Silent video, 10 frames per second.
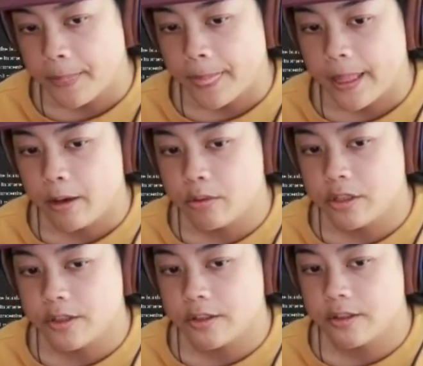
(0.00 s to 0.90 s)
it was
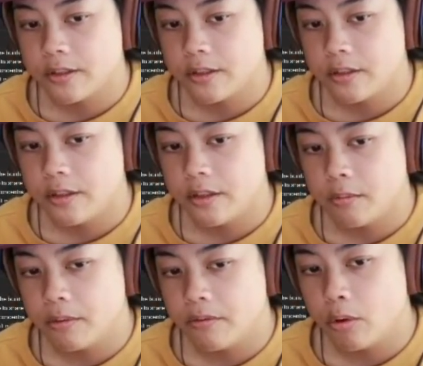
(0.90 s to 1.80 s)
just
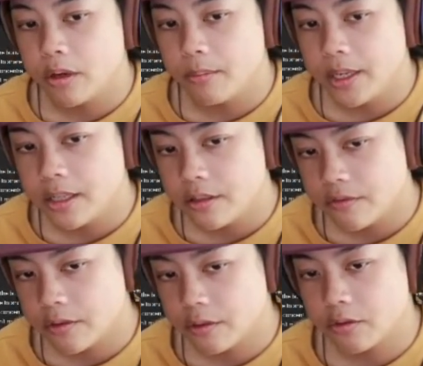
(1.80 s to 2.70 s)
before coming into first